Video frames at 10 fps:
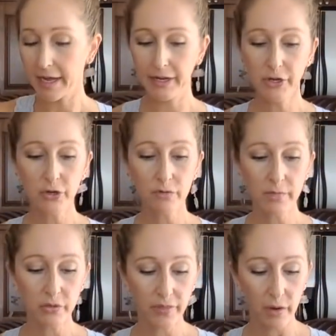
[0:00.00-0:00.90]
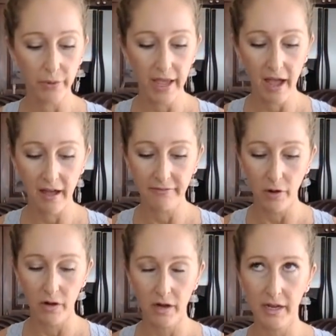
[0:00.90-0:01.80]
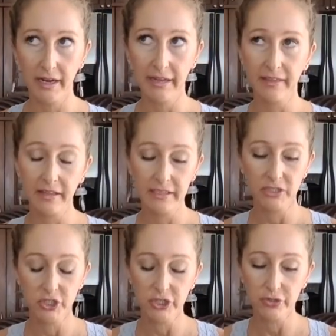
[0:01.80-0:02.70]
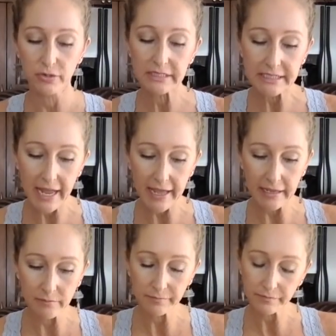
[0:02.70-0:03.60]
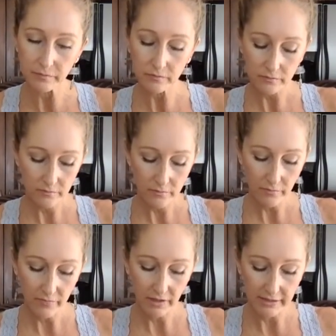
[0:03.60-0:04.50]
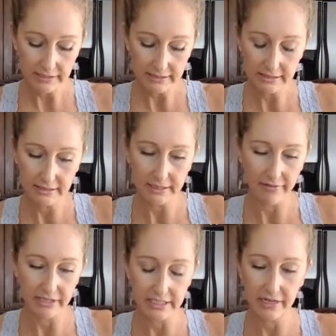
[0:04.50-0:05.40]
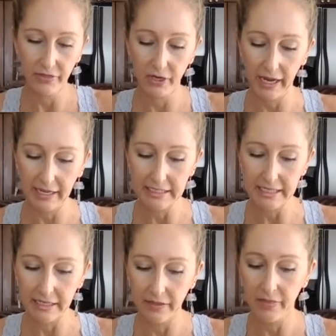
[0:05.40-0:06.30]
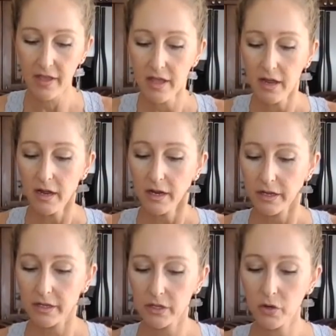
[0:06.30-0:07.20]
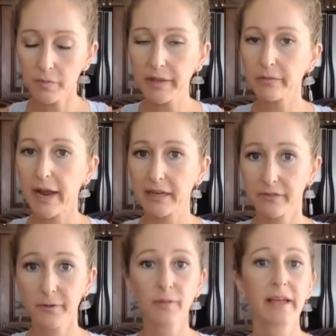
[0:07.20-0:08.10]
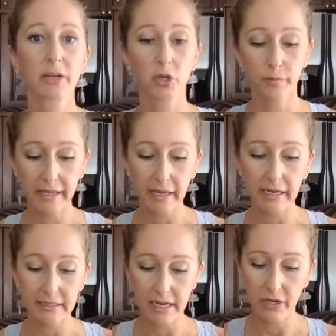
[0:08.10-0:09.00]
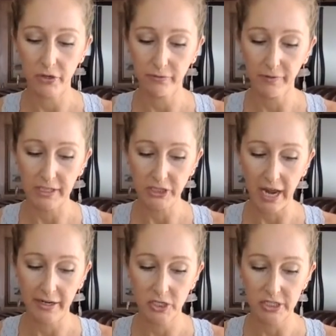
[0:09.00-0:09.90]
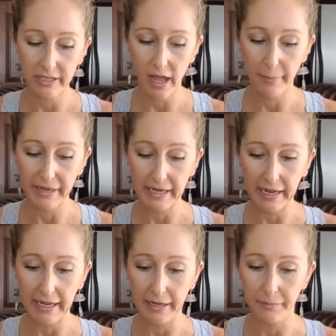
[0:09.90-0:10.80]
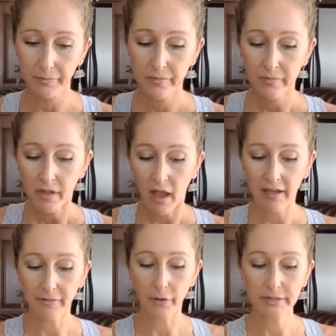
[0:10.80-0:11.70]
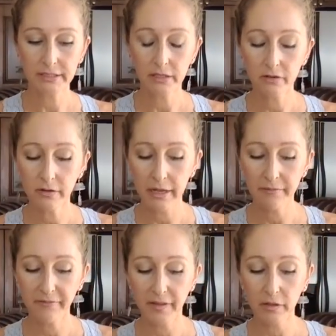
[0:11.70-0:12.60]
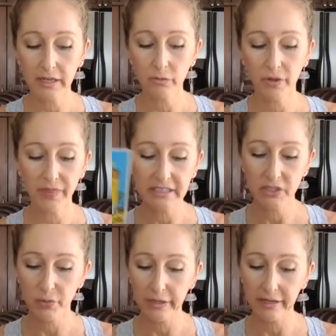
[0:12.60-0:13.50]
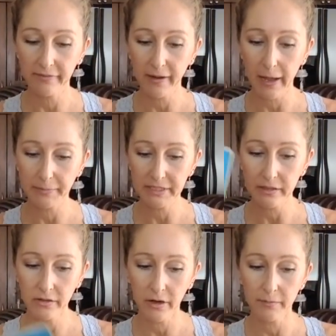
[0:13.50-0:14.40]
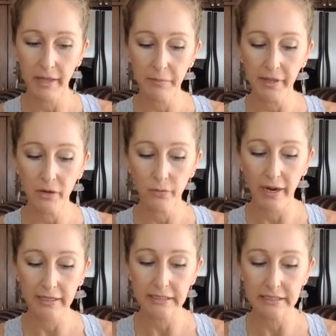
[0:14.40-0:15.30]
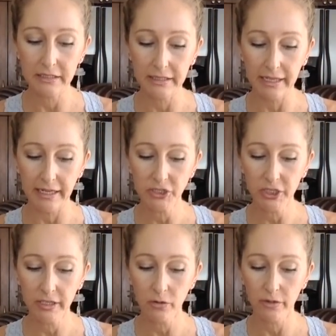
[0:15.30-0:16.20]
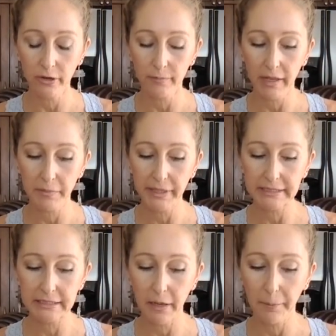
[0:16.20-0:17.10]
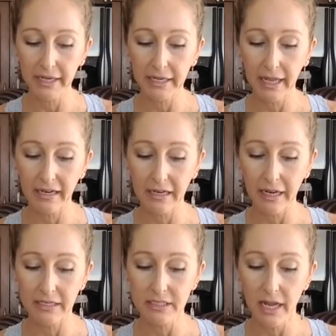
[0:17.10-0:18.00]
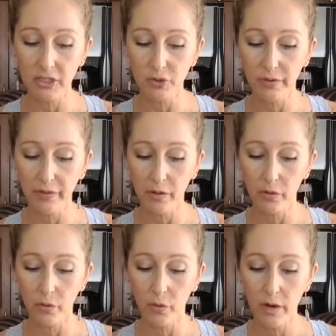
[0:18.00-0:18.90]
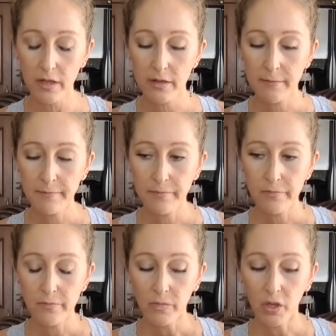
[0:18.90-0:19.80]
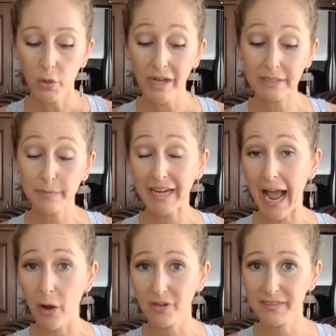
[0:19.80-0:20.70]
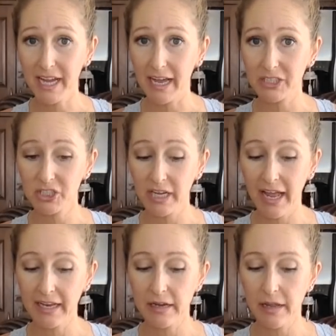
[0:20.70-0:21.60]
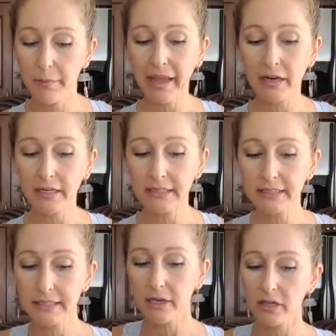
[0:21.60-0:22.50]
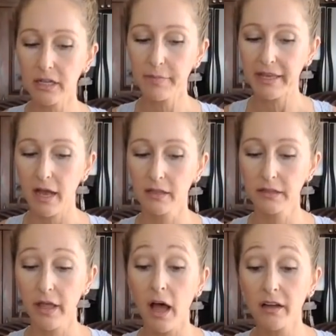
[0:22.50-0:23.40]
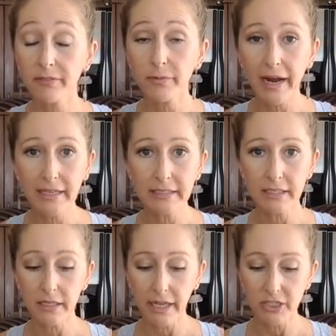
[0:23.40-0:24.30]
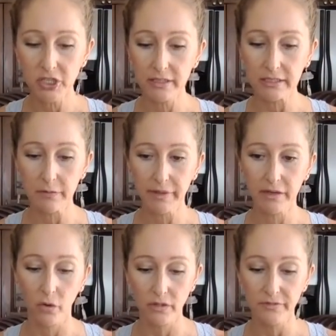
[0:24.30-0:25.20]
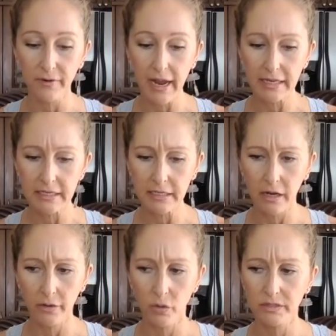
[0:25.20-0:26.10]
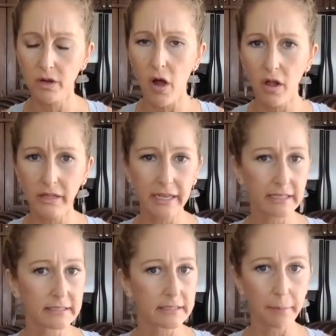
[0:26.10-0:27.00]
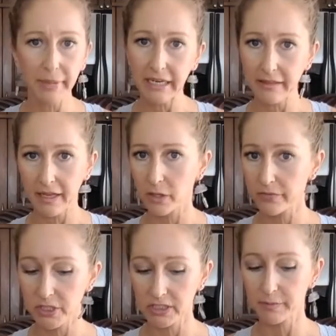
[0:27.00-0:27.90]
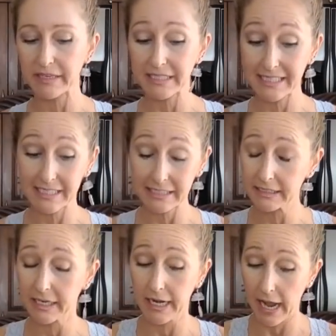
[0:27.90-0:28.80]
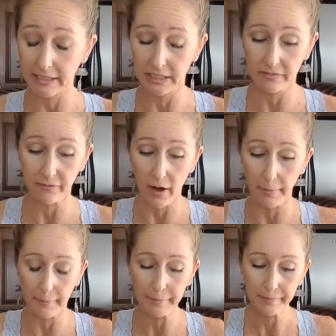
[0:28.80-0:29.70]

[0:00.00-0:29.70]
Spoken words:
new moon that we have on, I think this Tuesday, the 17th or 18th, you'll be ready for like new beginnings and new fresh energy coming in. I've also am feeling with this Three of Cups here, there may be a reconciliation, or there may be somebody getting in touch with you who has been out of touch. And it may not necessarily be a love reconciliation. This can be an old friend, an old colleague, somebody that you've just been disconnected from.